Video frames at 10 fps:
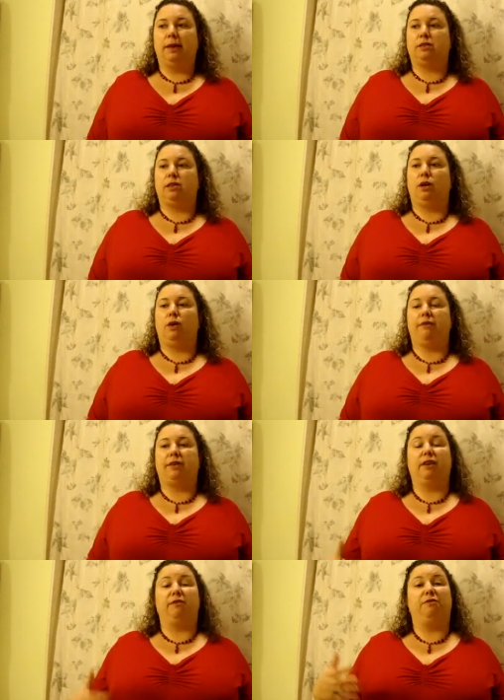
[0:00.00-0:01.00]
So I've
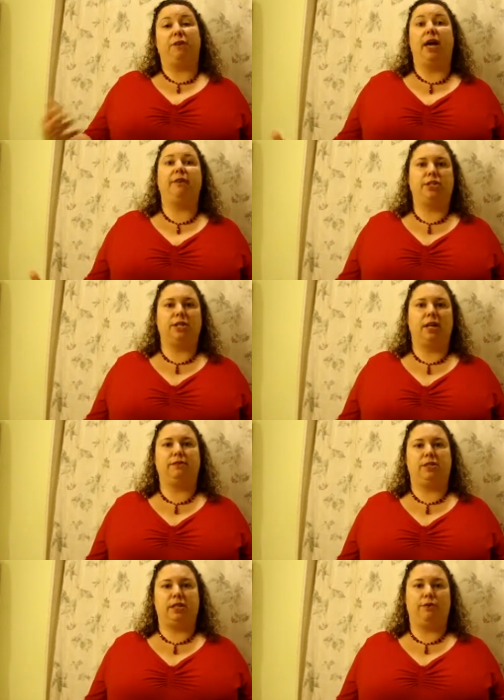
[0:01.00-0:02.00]
gotten 5 shots
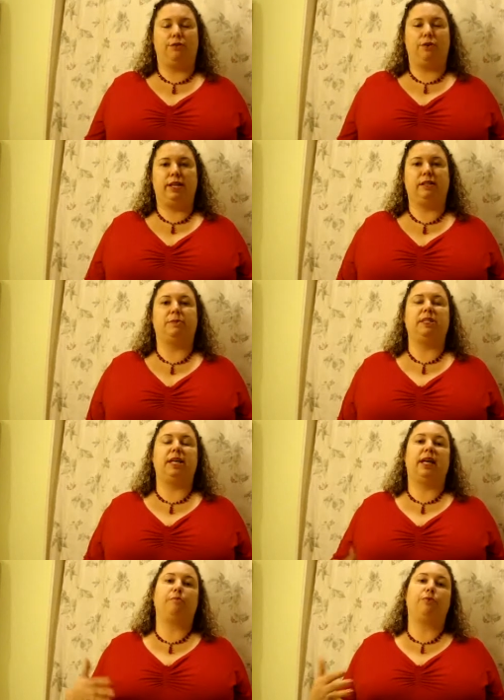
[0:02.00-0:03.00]
of steroids. I've been
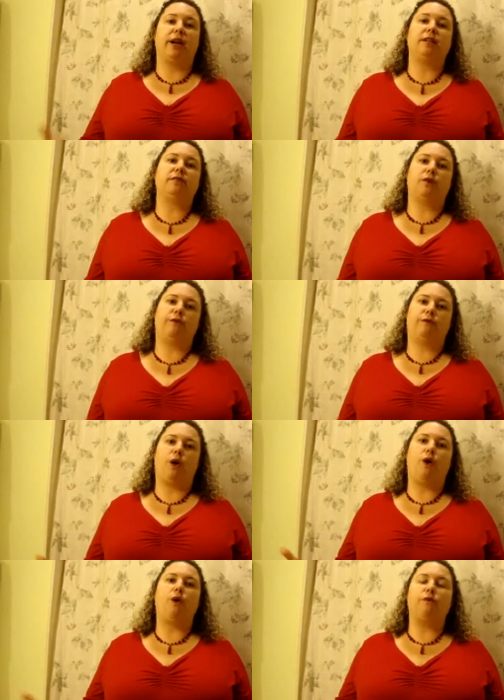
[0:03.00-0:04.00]
taking prednisone
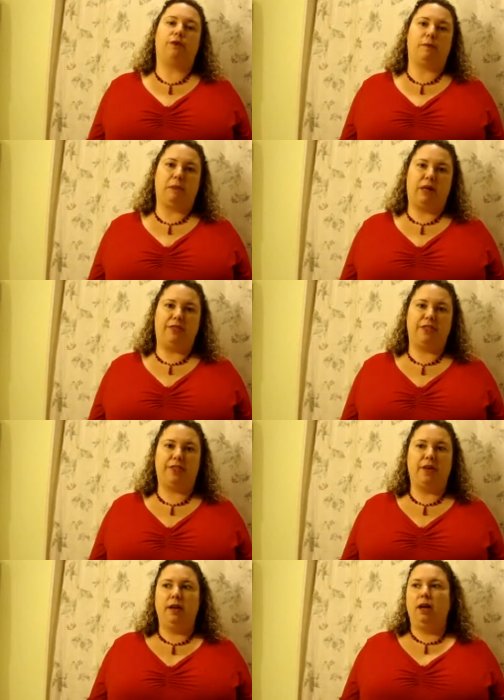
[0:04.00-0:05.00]
for over a
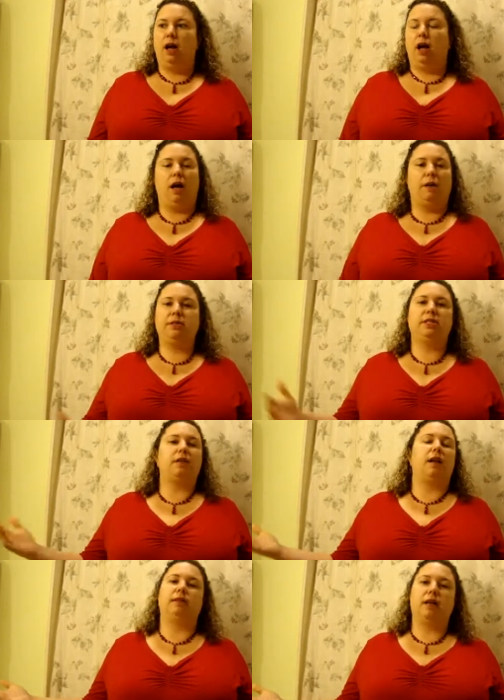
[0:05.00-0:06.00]
month. I'm just
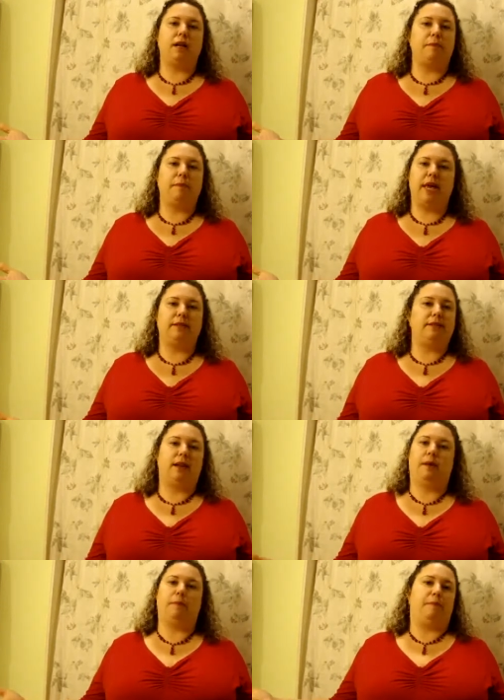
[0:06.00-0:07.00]
on a ton of meds
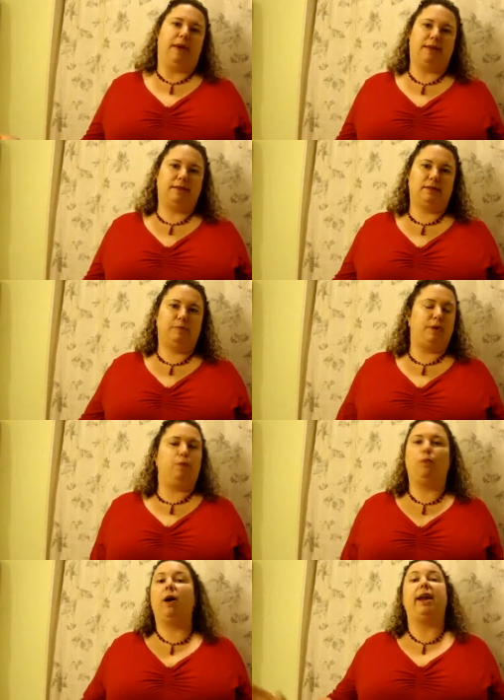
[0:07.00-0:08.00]
and I'm a mess, but
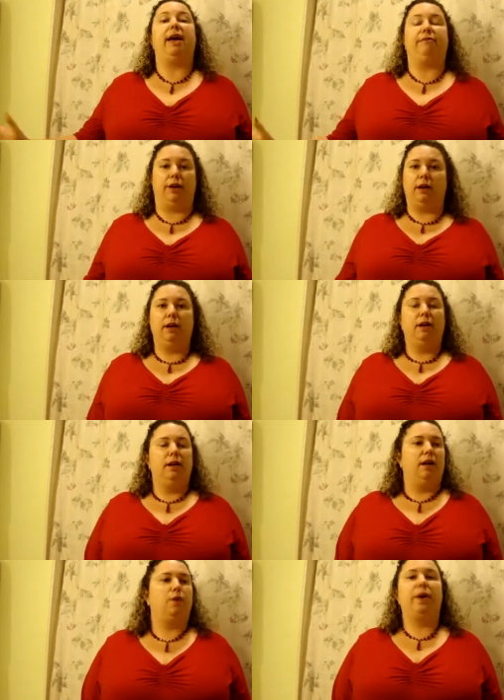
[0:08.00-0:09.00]
whatever.
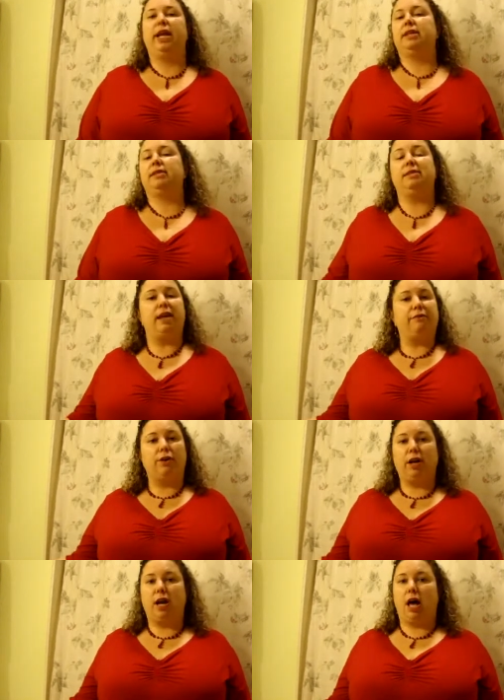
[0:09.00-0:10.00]
Quitting is
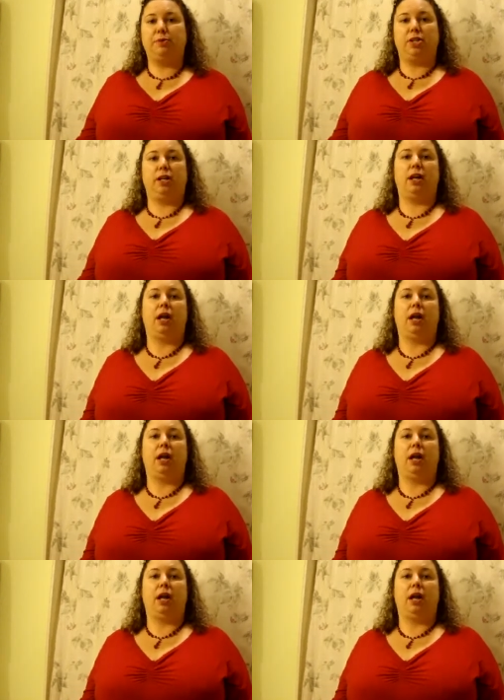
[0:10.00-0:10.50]
never an option.